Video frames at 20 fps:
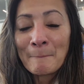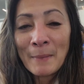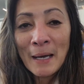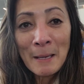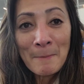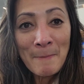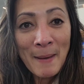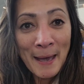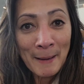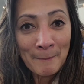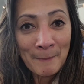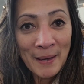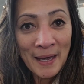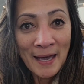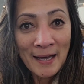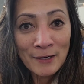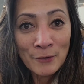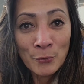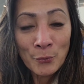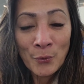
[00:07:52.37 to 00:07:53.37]
my
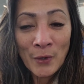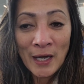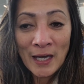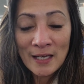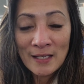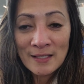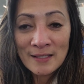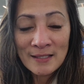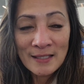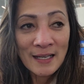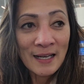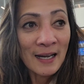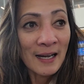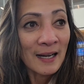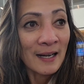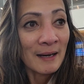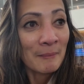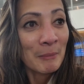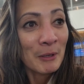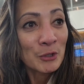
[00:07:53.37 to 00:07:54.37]
backpack weighs
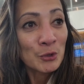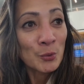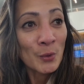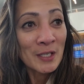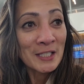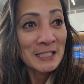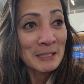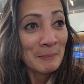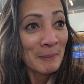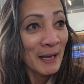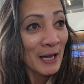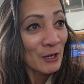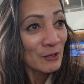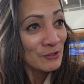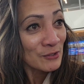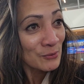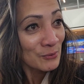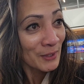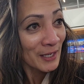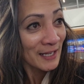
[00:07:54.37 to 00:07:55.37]
about 20
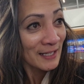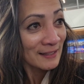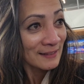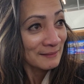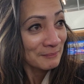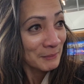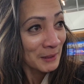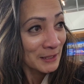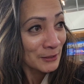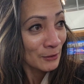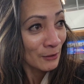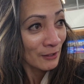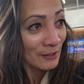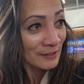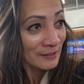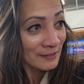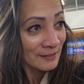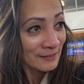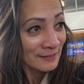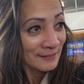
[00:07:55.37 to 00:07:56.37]
pounds, right, my
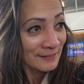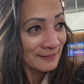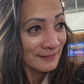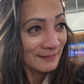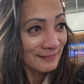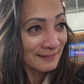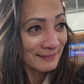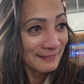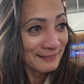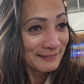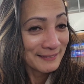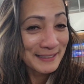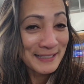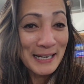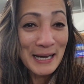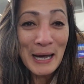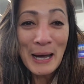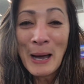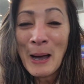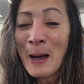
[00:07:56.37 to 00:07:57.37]
daughter?
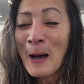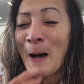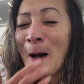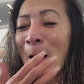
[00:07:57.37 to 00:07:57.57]
Yeah!